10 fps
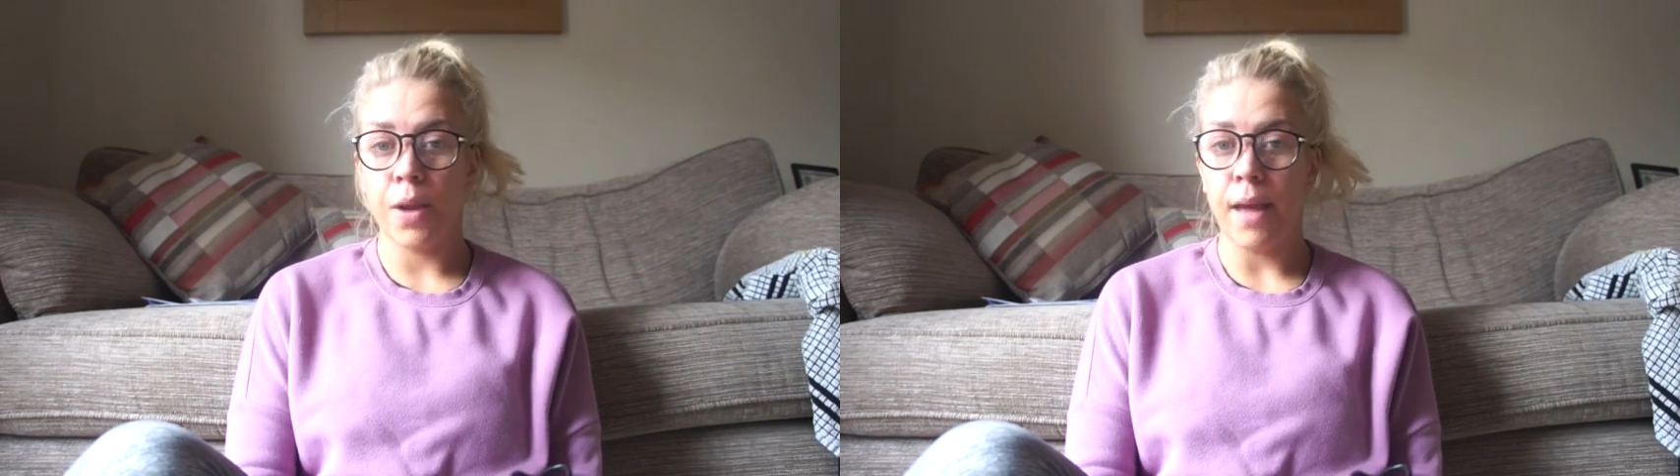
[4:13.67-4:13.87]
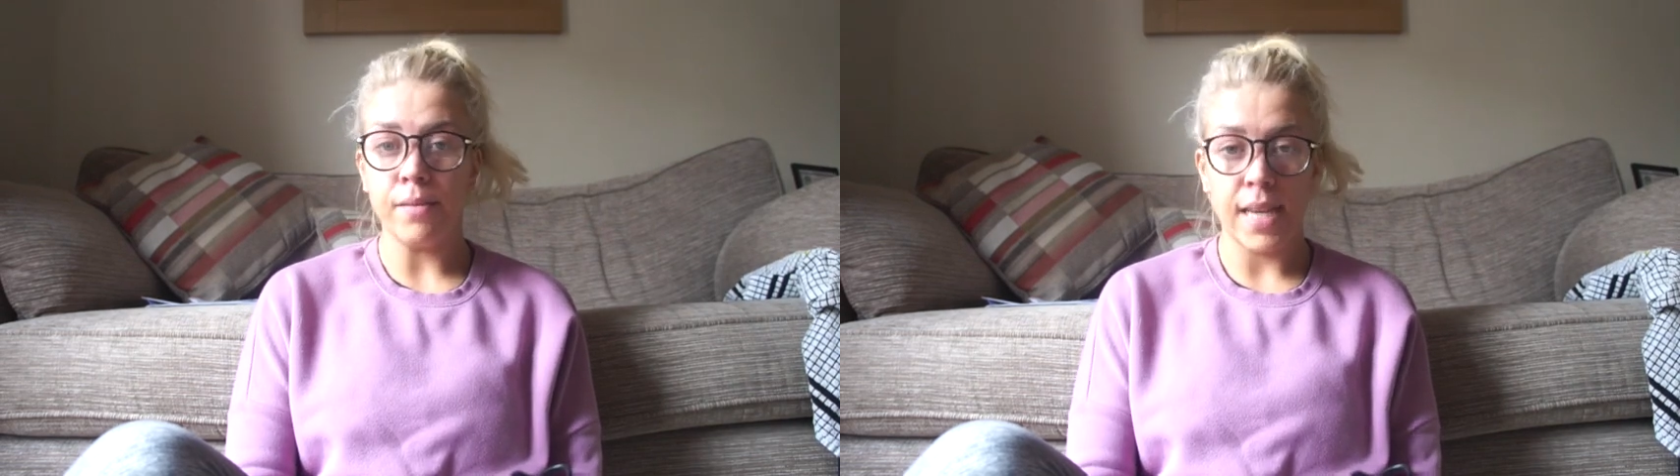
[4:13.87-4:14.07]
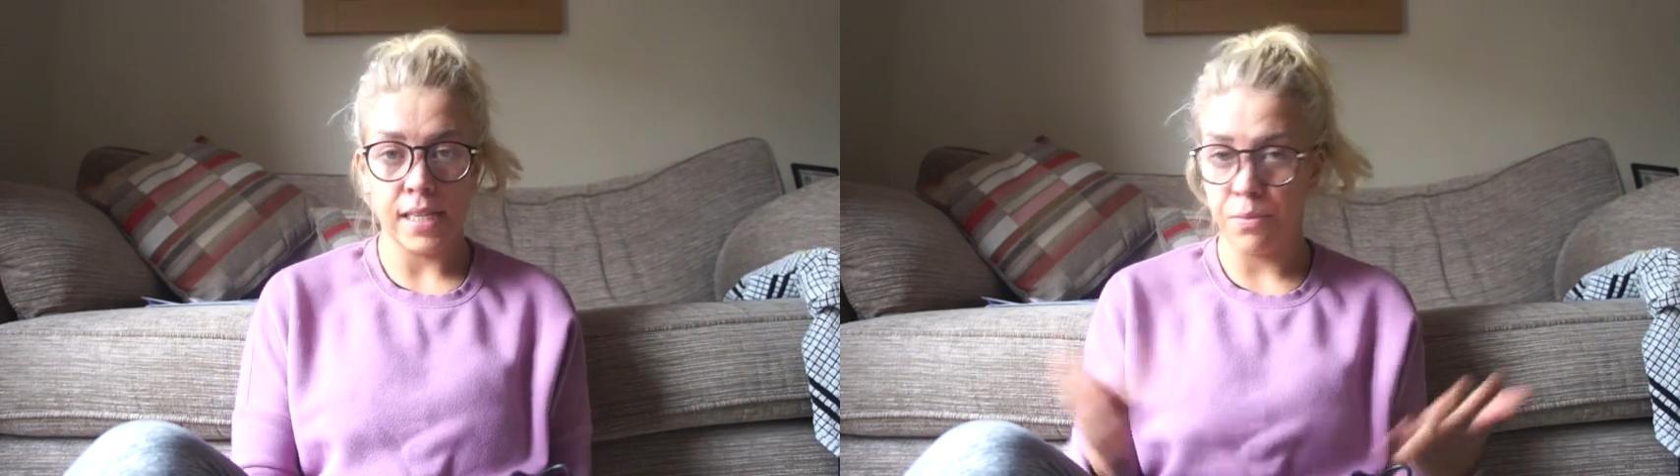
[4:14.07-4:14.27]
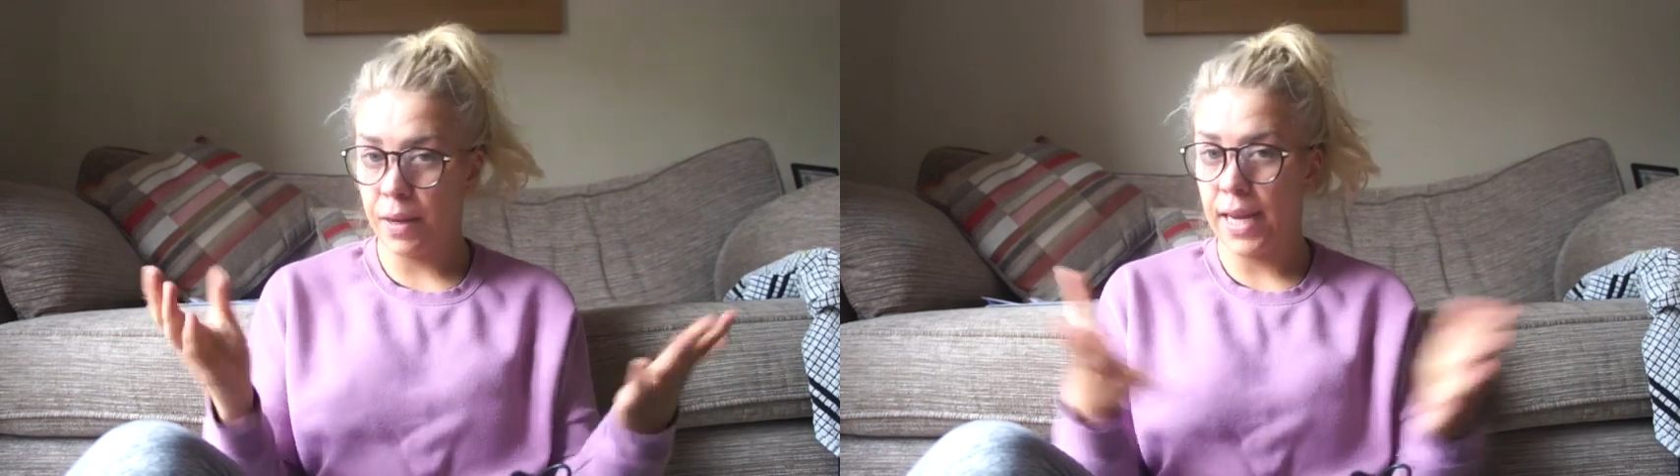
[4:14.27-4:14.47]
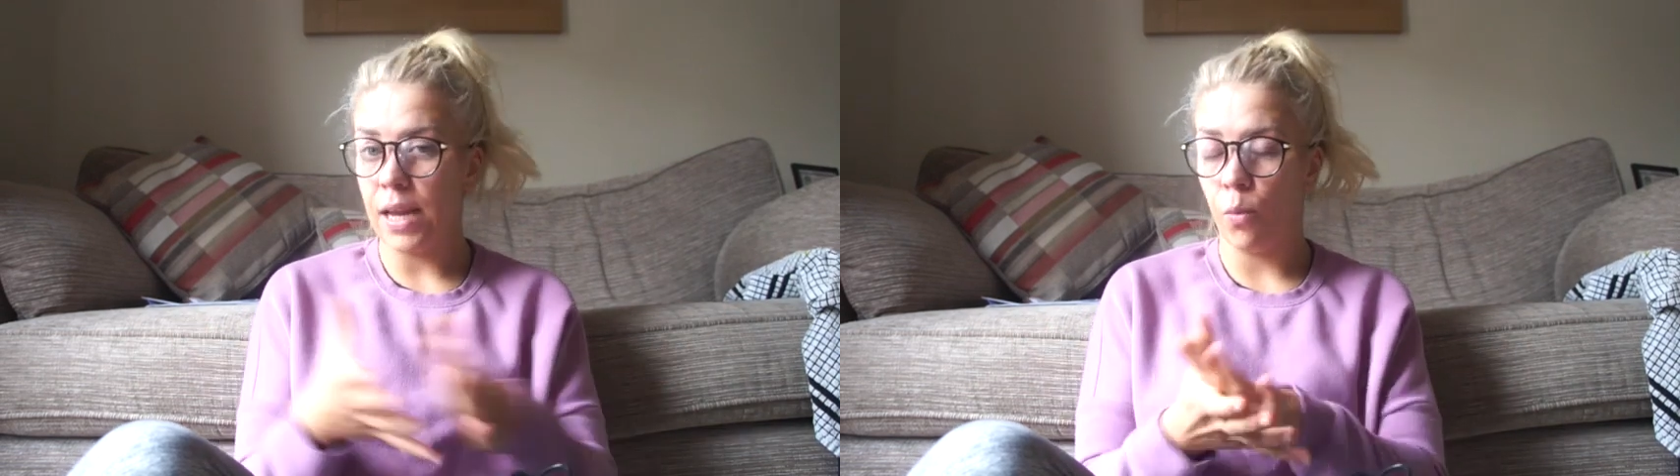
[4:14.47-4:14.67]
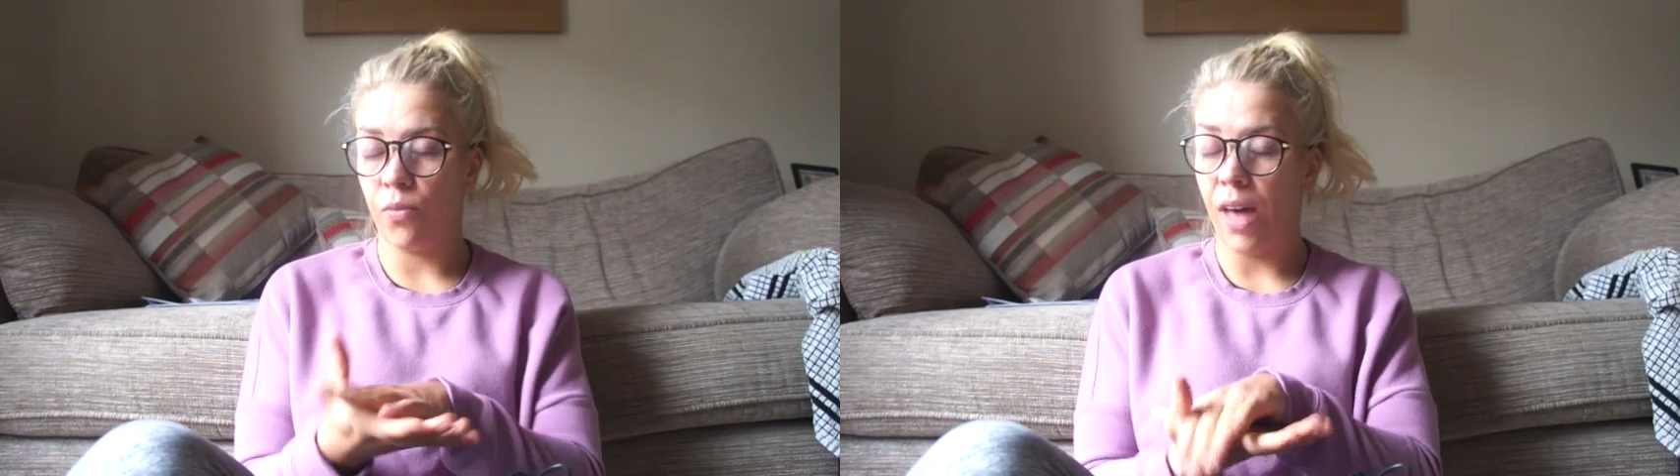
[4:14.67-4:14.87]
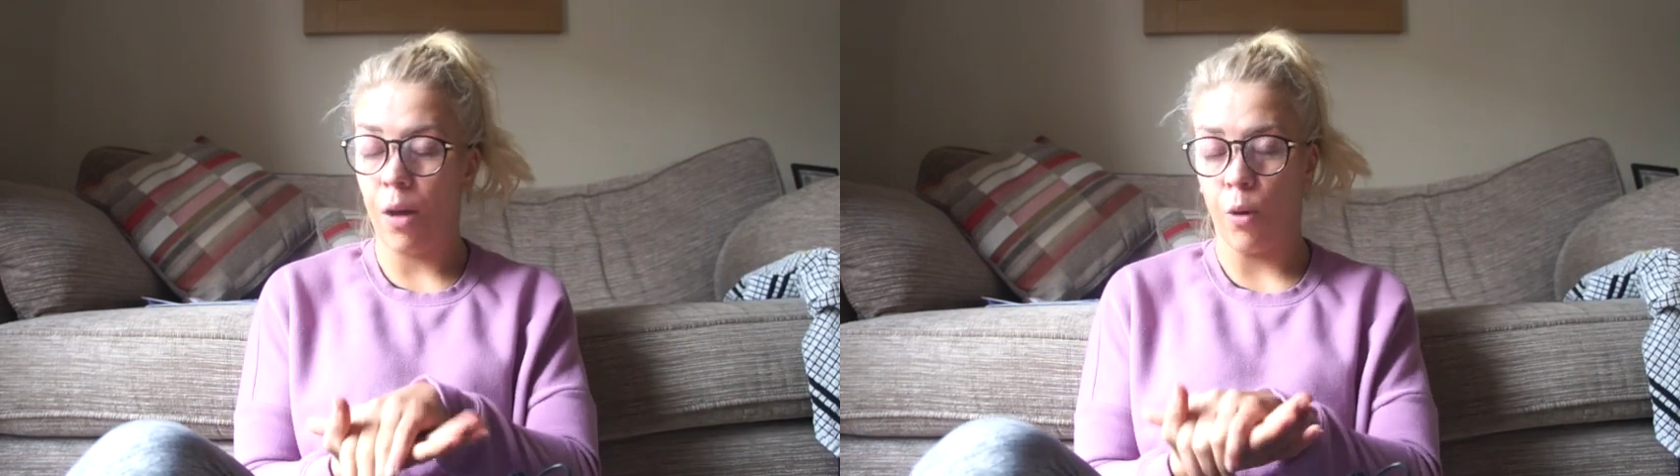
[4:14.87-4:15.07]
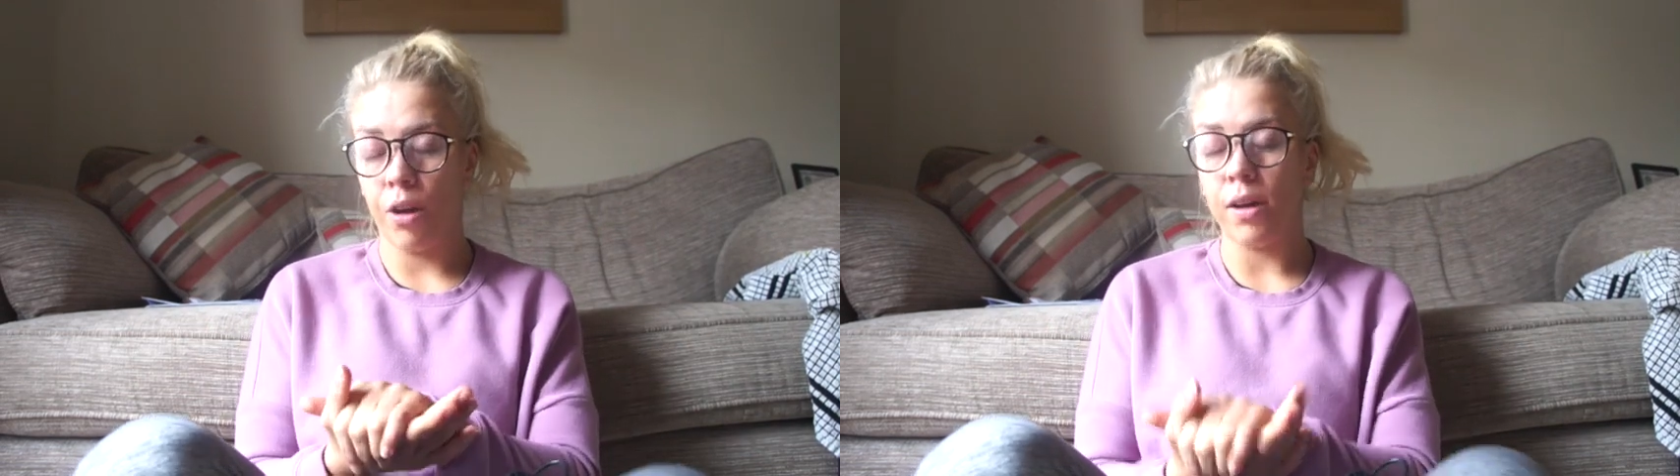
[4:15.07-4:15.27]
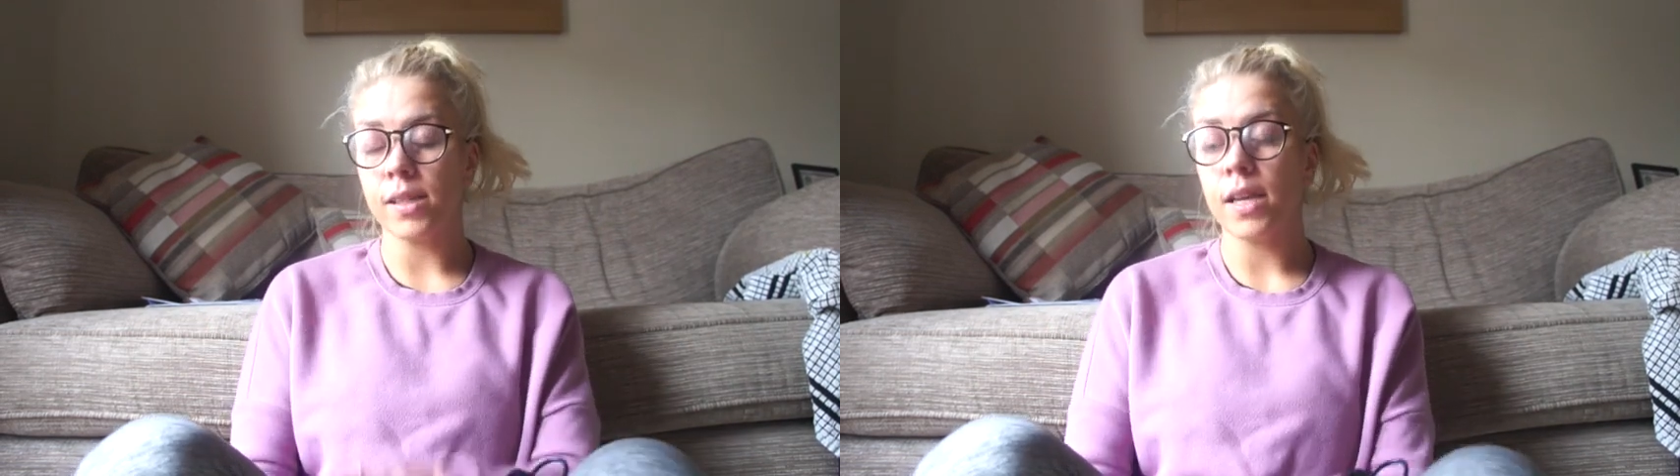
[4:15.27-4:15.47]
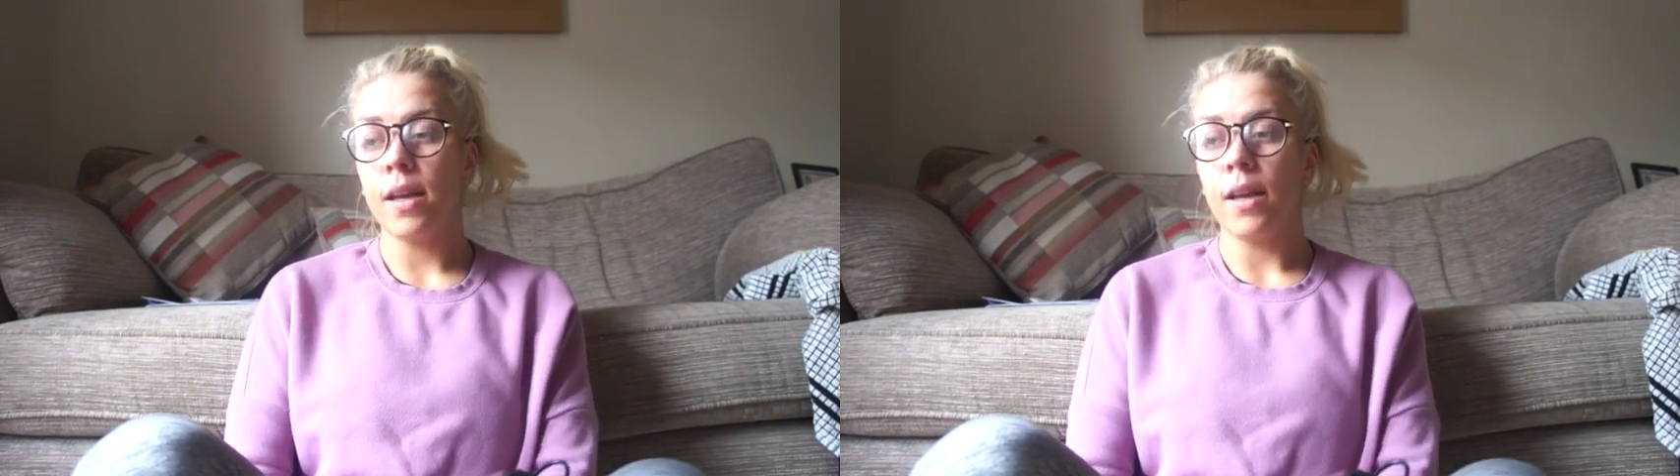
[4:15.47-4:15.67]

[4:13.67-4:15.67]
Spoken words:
Yeah, test complete, that worked.